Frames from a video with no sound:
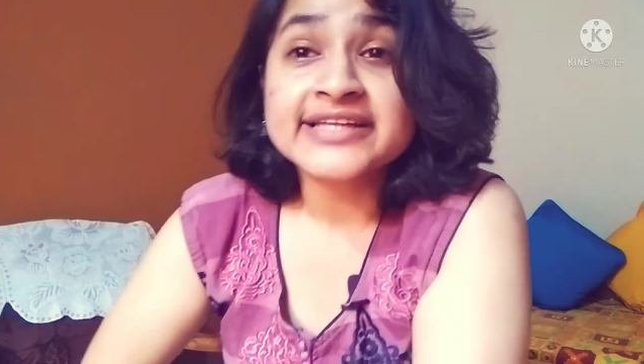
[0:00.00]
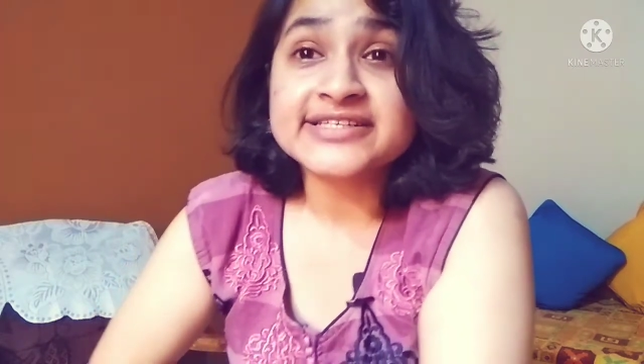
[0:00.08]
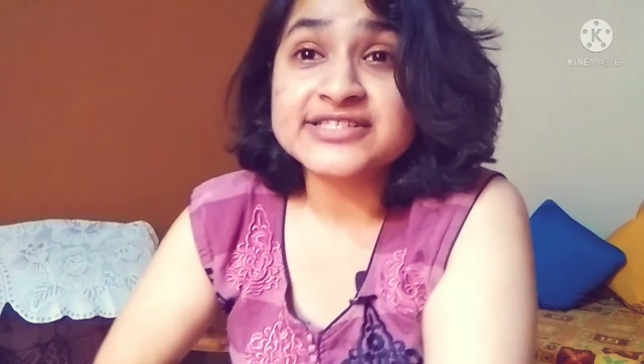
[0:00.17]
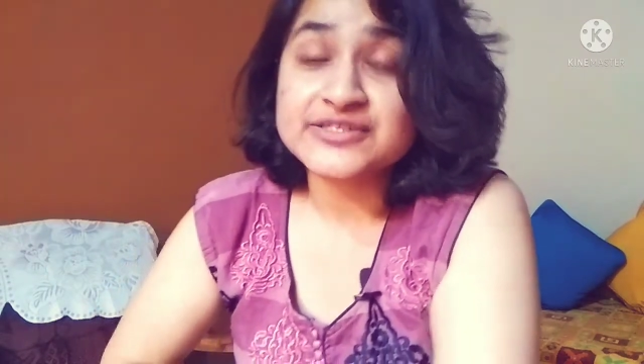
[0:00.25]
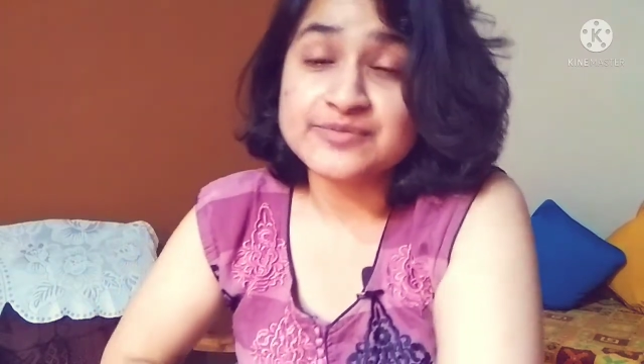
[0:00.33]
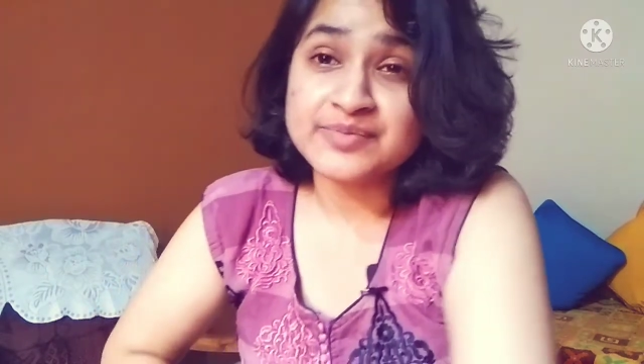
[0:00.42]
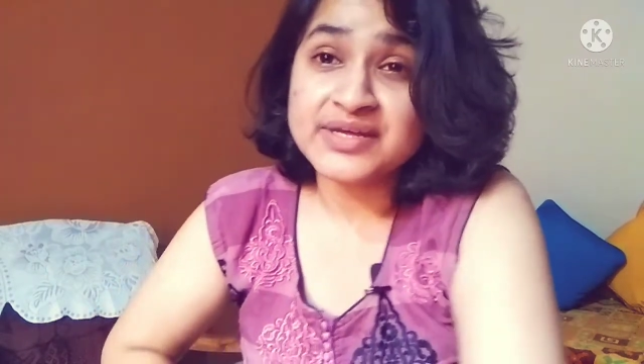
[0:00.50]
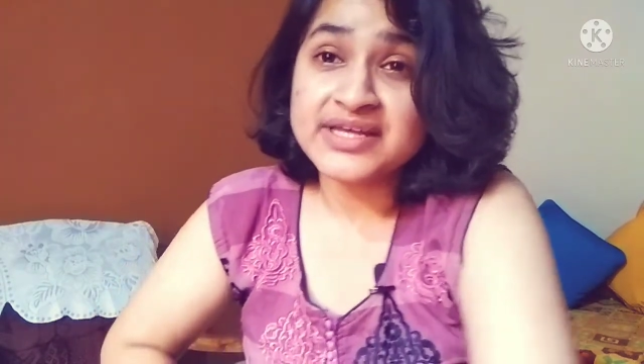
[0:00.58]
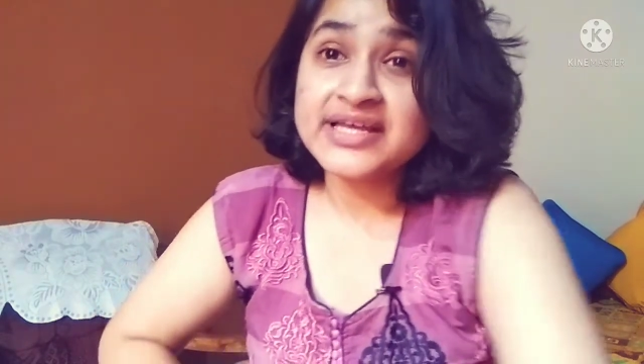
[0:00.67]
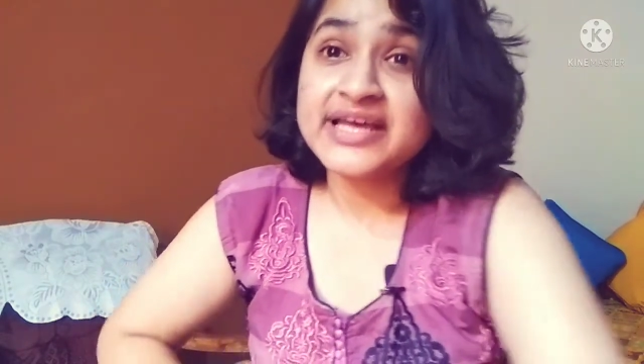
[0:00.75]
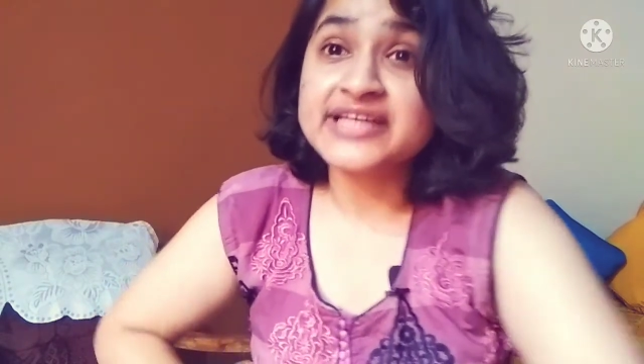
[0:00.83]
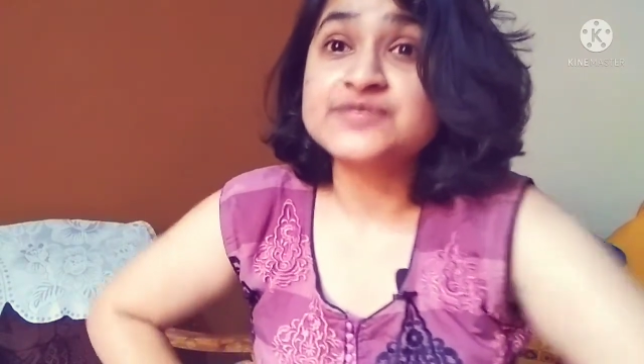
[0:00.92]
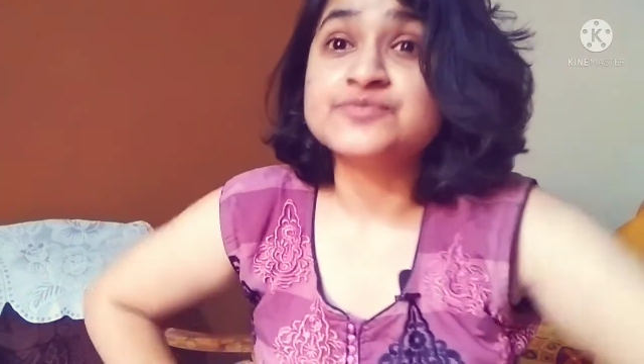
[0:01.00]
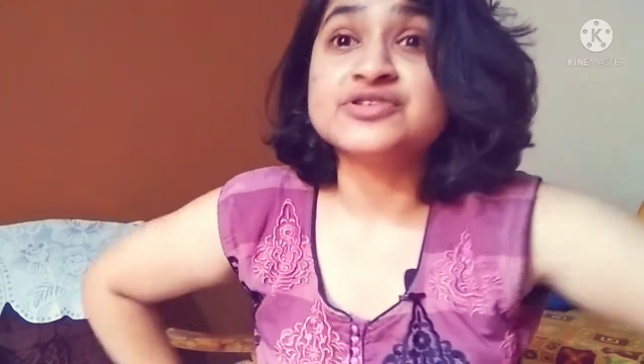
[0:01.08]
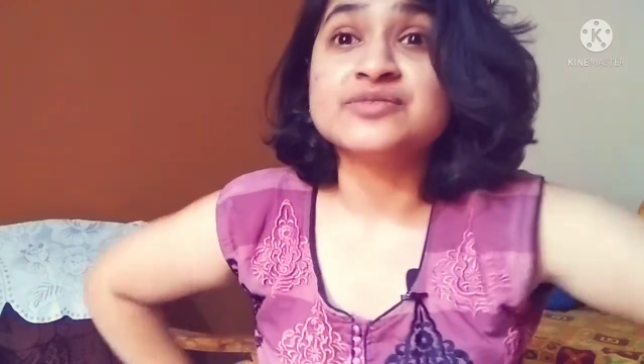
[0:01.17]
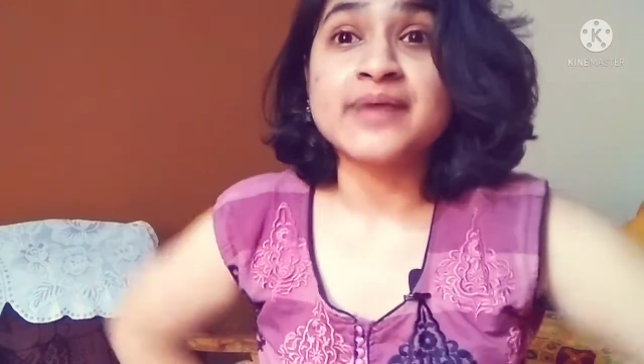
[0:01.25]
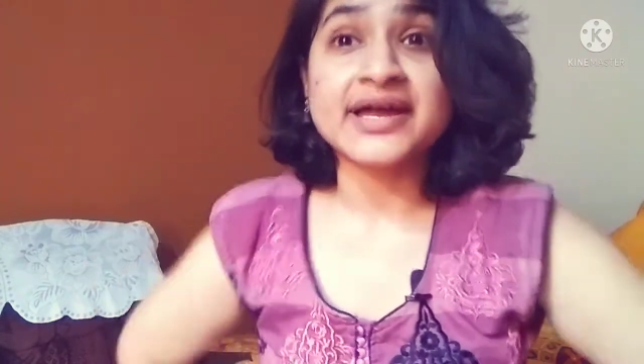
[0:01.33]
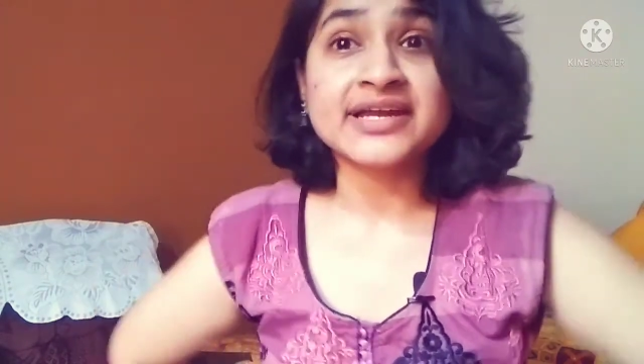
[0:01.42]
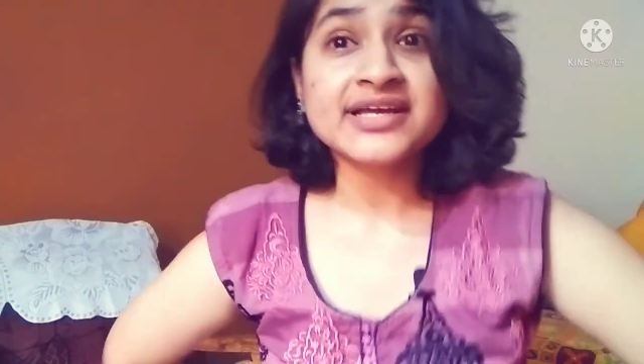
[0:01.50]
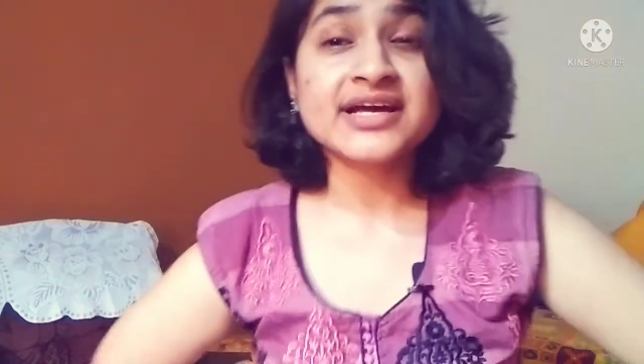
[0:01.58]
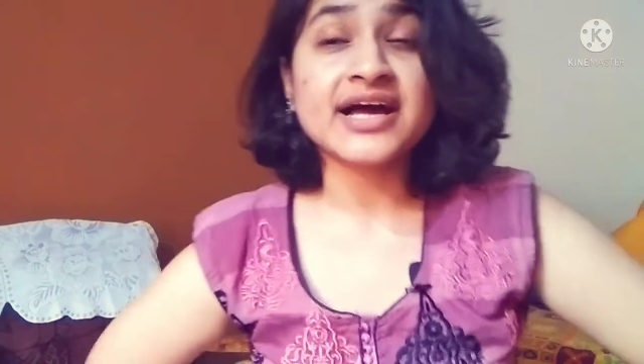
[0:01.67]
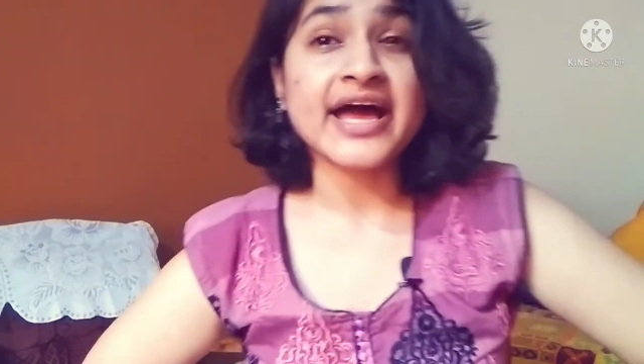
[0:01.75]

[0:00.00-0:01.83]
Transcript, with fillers: this is me, It's Prismatic.